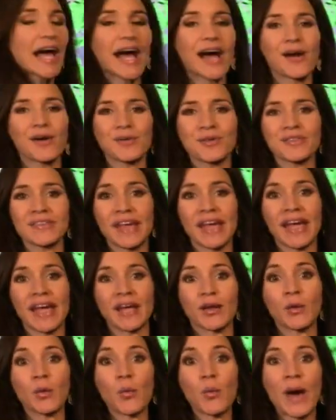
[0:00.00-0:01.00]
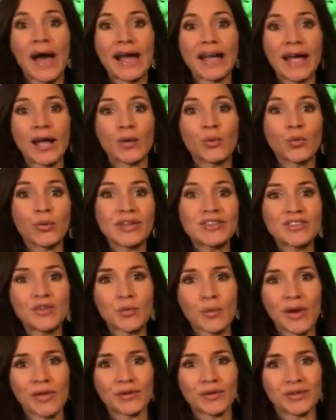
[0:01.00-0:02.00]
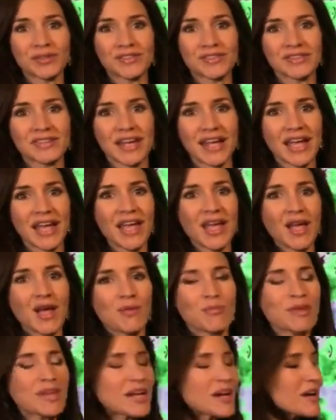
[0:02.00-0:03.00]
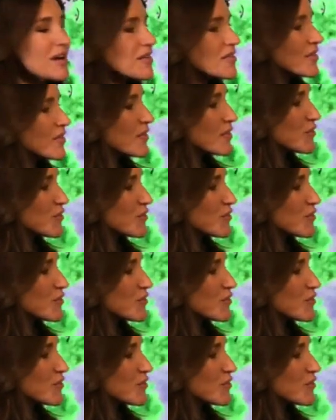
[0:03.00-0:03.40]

clouds and wet and windy weather today because